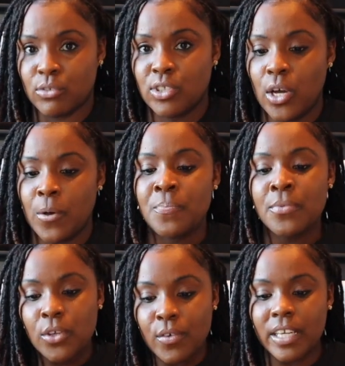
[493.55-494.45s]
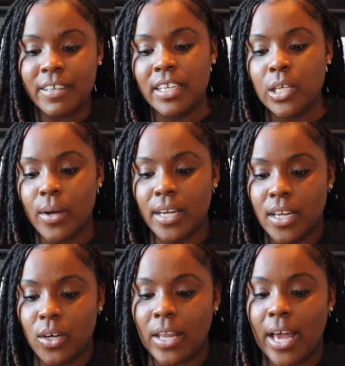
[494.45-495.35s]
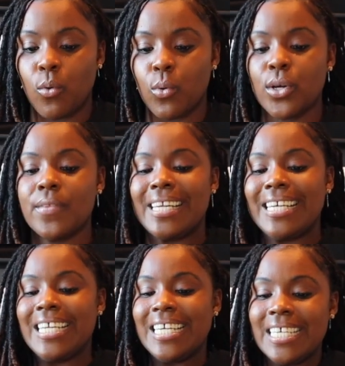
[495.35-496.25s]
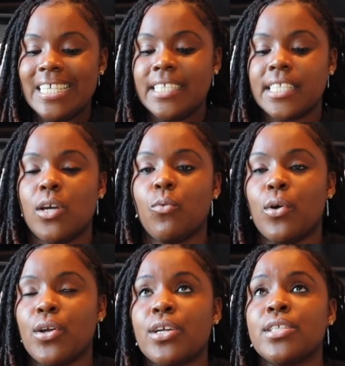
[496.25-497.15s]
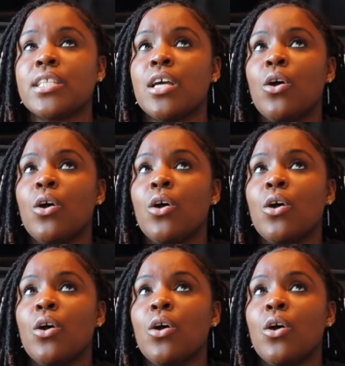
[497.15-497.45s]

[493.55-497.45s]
So you really want to know, like, what are the needs and what is